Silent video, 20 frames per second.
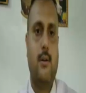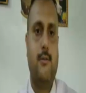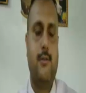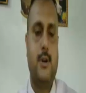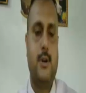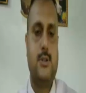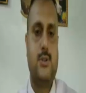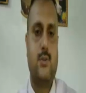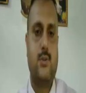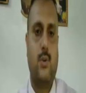
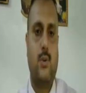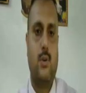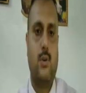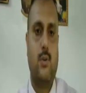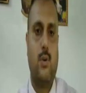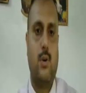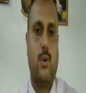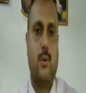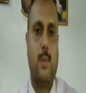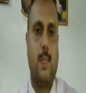First World
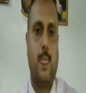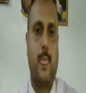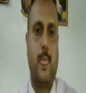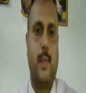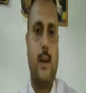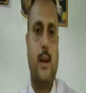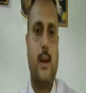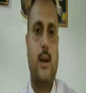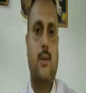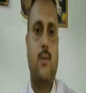War.
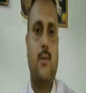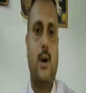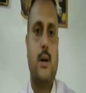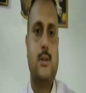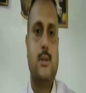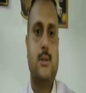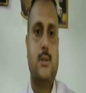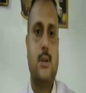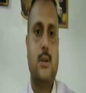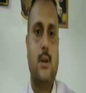It
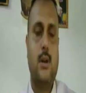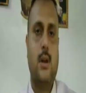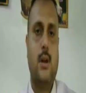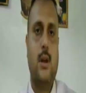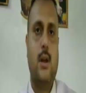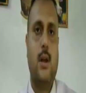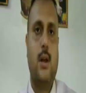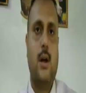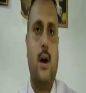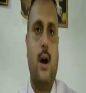was
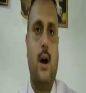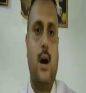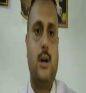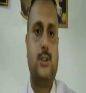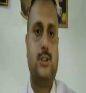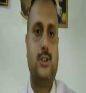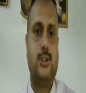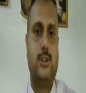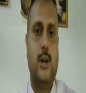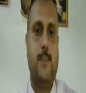
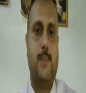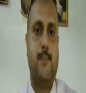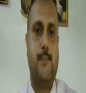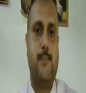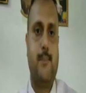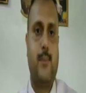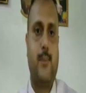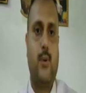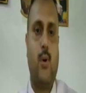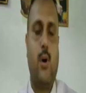a
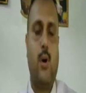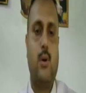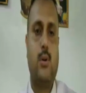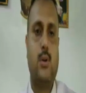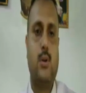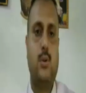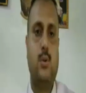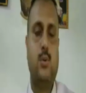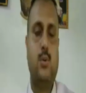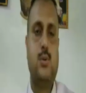ship
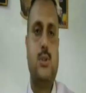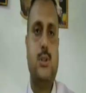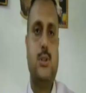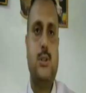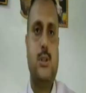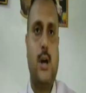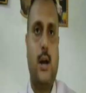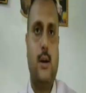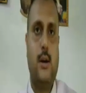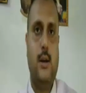called
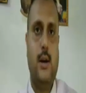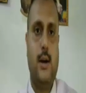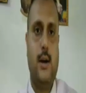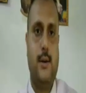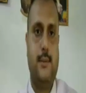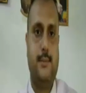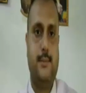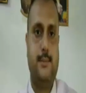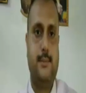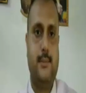
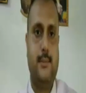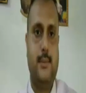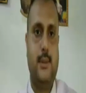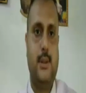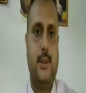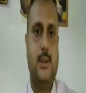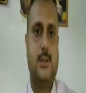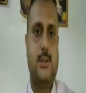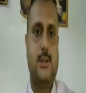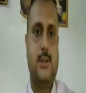Lusitania.
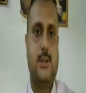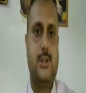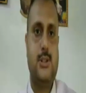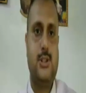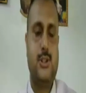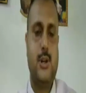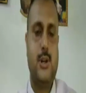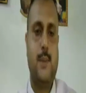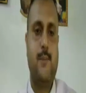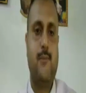This
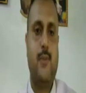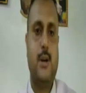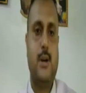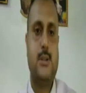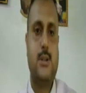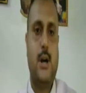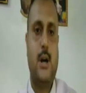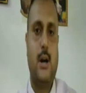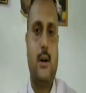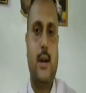ship
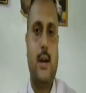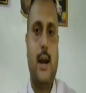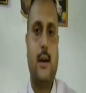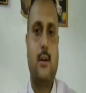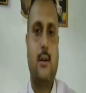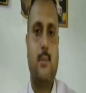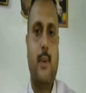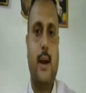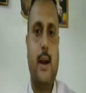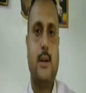was
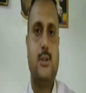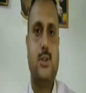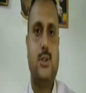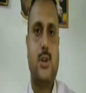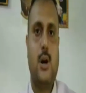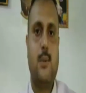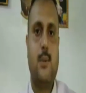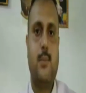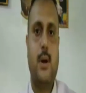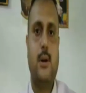attacked by
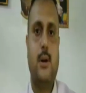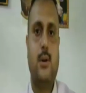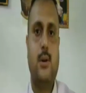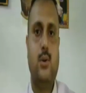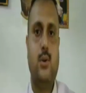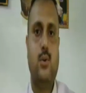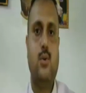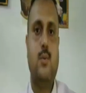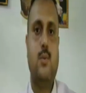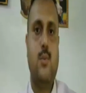German
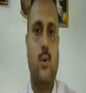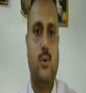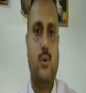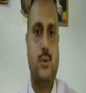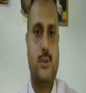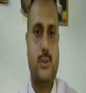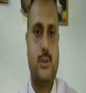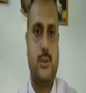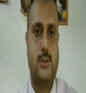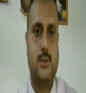
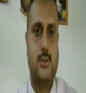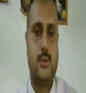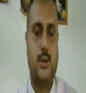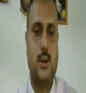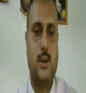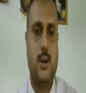U-boats.